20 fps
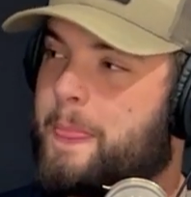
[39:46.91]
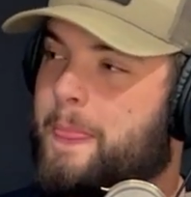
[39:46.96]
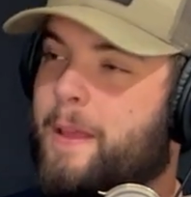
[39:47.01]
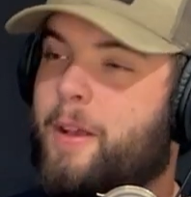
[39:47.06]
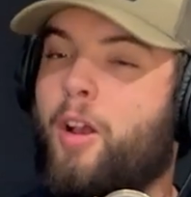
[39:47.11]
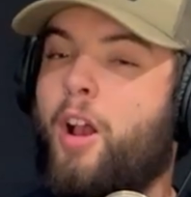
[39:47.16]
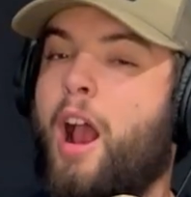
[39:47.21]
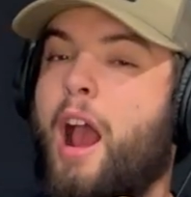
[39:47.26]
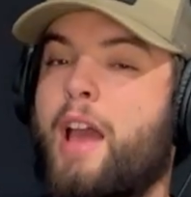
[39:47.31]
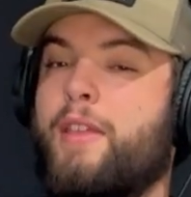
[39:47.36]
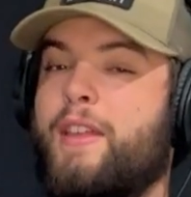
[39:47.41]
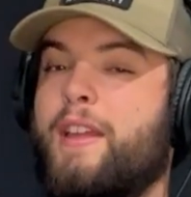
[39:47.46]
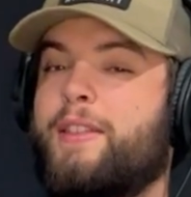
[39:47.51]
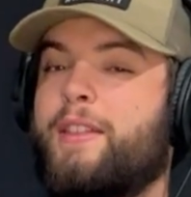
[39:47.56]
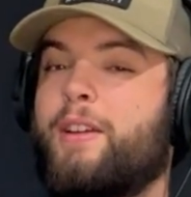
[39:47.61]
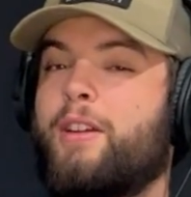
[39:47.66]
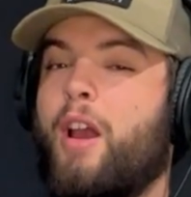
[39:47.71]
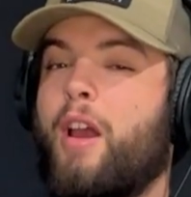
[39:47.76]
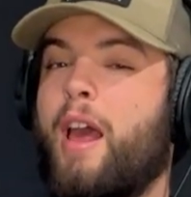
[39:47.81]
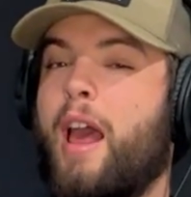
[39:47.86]

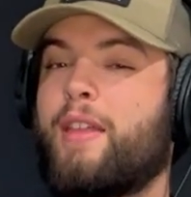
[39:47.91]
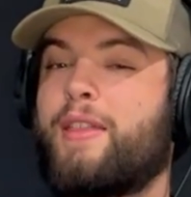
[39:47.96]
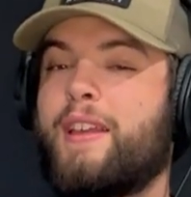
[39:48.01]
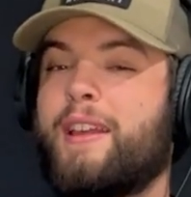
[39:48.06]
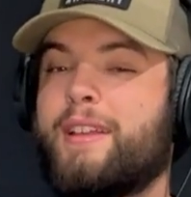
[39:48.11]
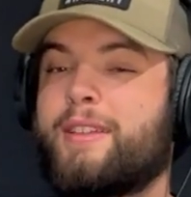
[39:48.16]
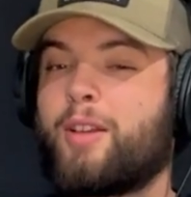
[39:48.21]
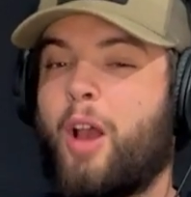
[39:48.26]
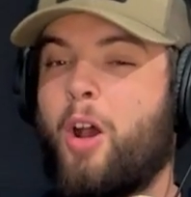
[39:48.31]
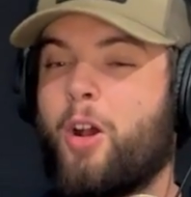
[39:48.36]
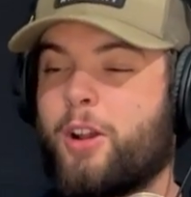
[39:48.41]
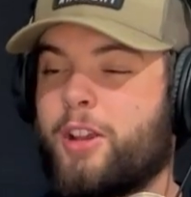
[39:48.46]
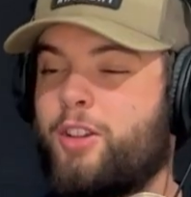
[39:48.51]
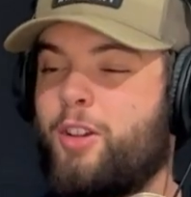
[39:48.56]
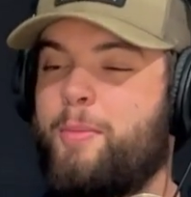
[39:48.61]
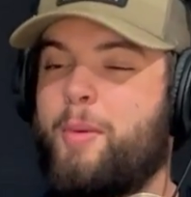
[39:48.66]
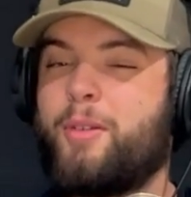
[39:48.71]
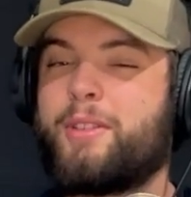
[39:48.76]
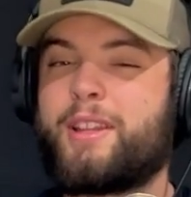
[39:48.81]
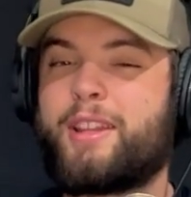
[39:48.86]
I think it's
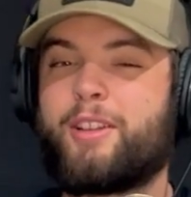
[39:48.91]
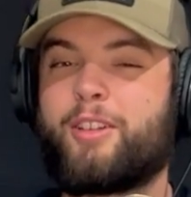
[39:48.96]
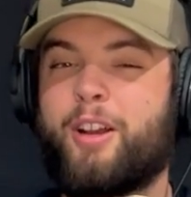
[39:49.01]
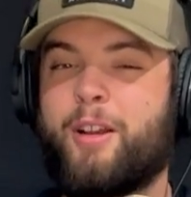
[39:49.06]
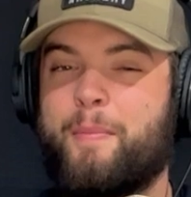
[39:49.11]
arguable there